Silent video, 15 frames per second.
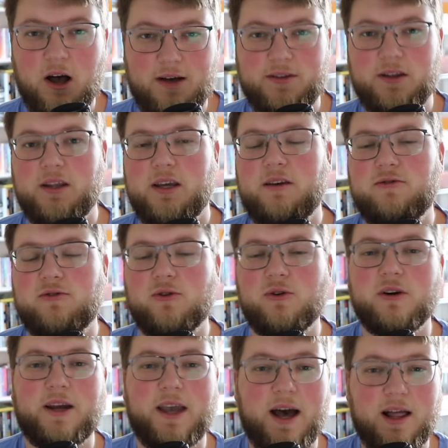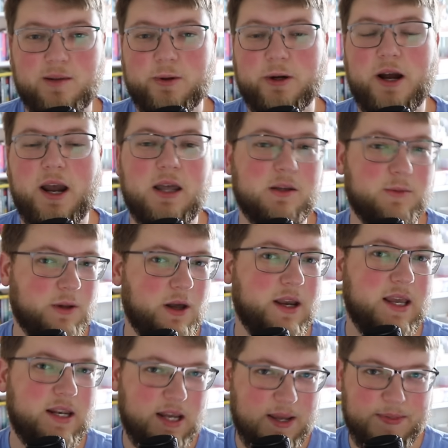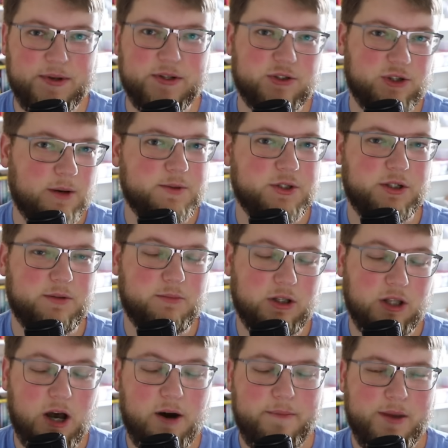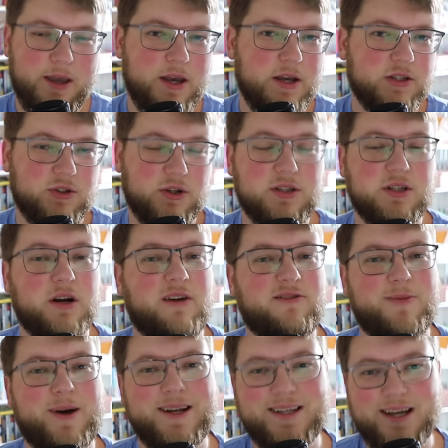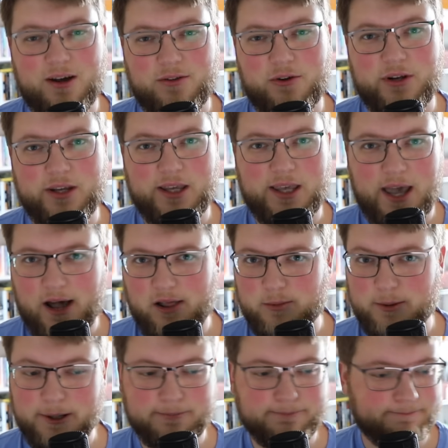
I'll have the link for Calibre and the plugin in the description below. So let's start off by downloading Calibre.